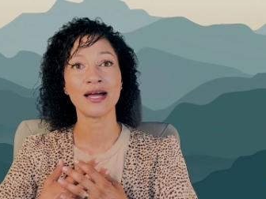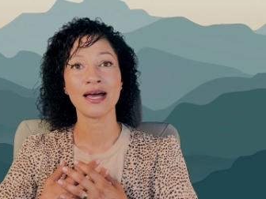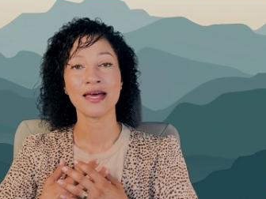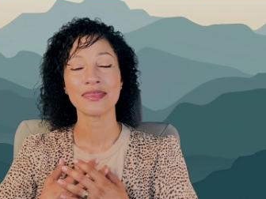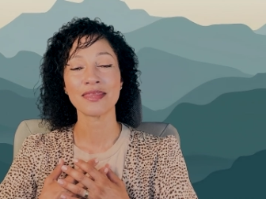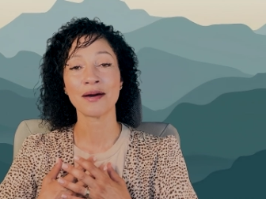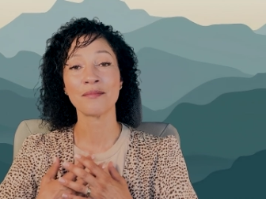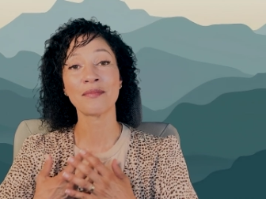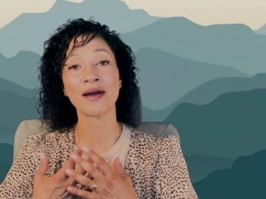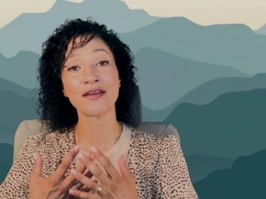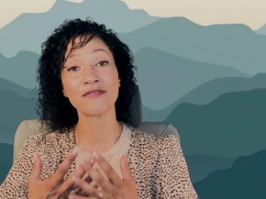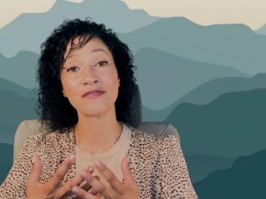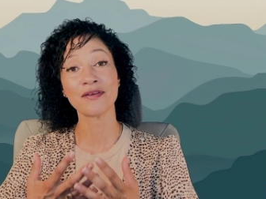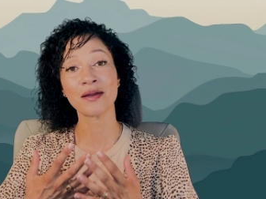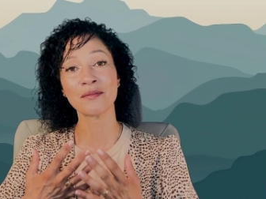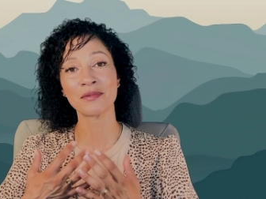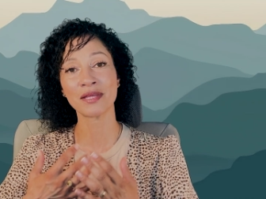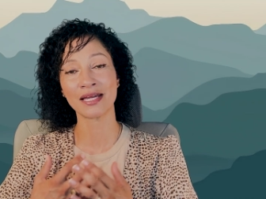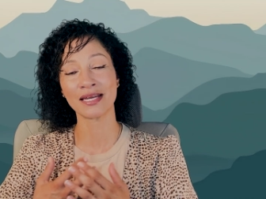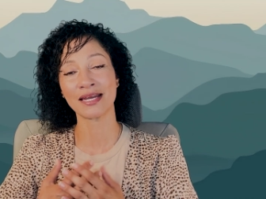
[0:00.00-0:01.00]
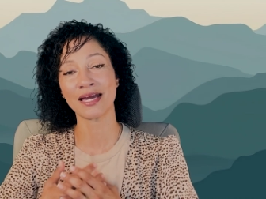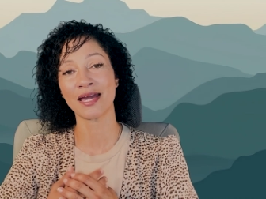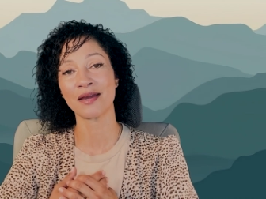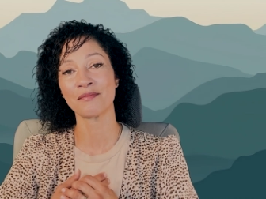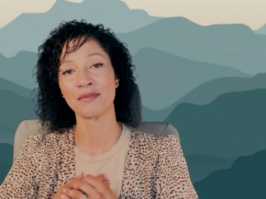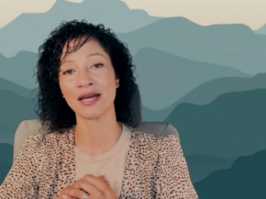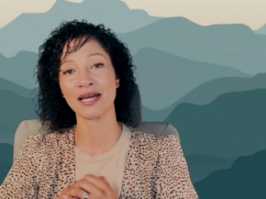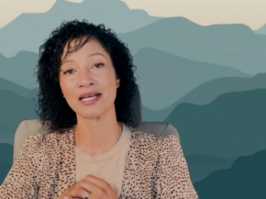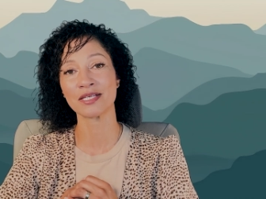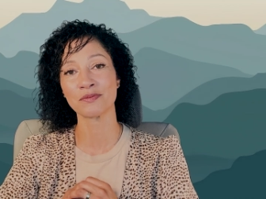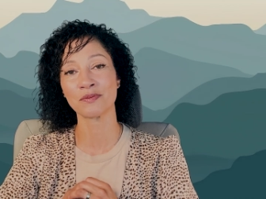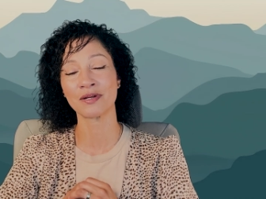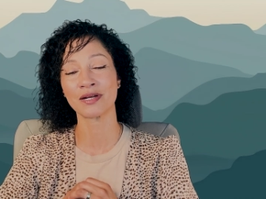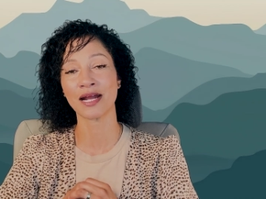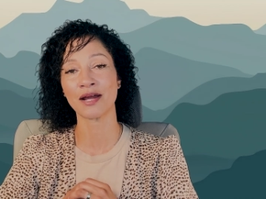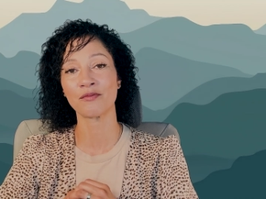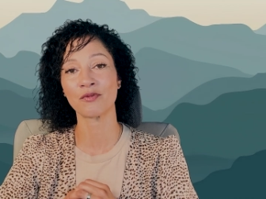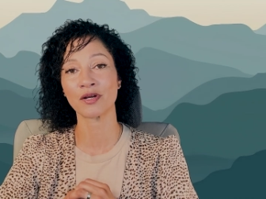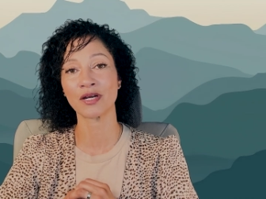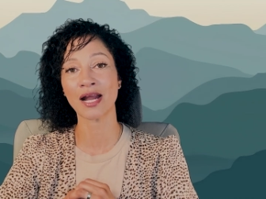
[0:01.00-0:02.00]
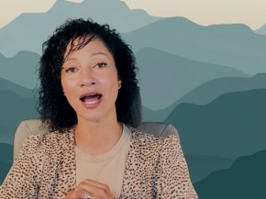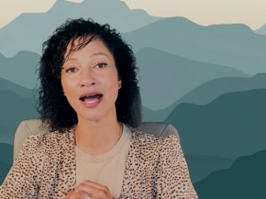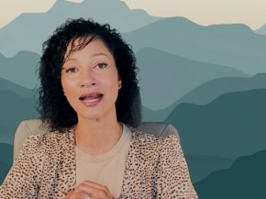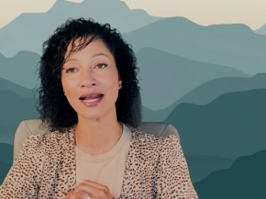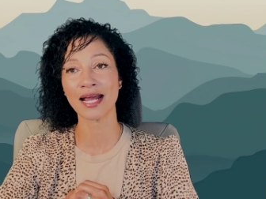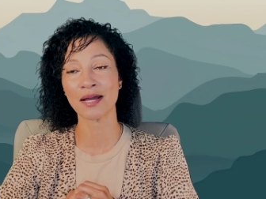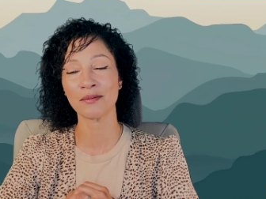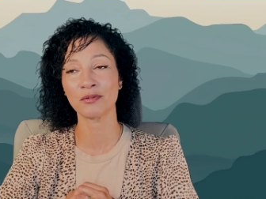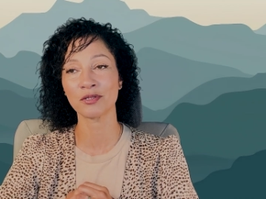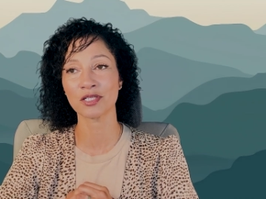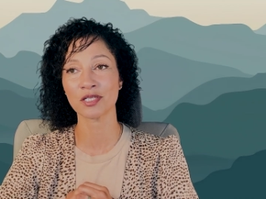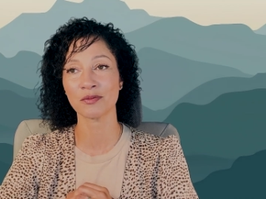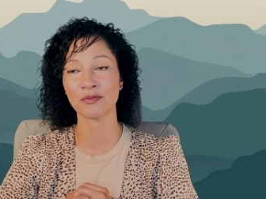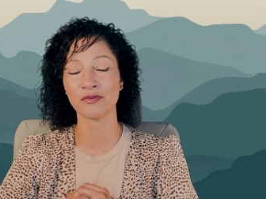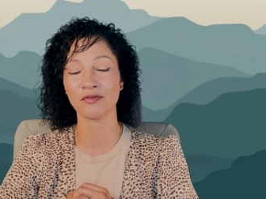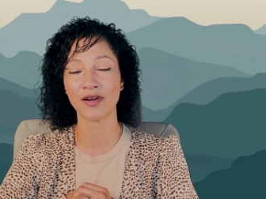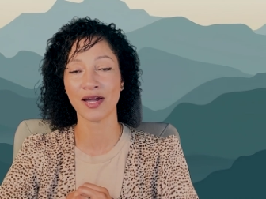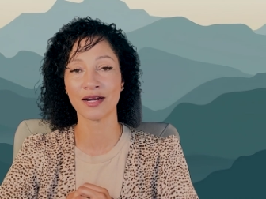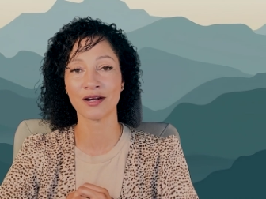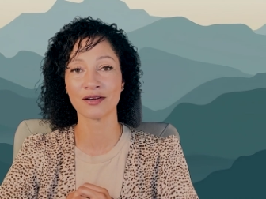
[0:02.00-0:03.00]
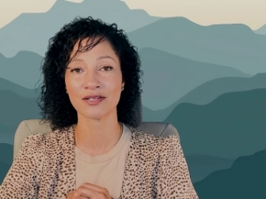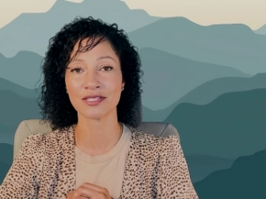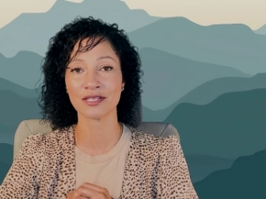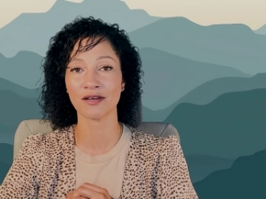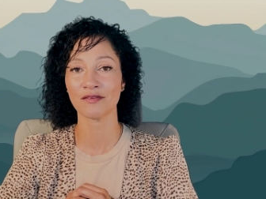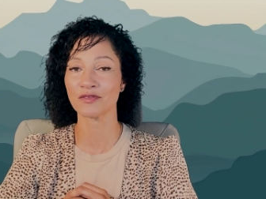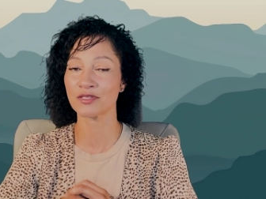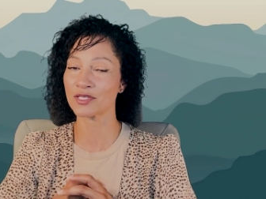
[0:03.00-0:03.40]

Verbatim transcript: that my family and I, my husband and I, were not able to provide ourselves.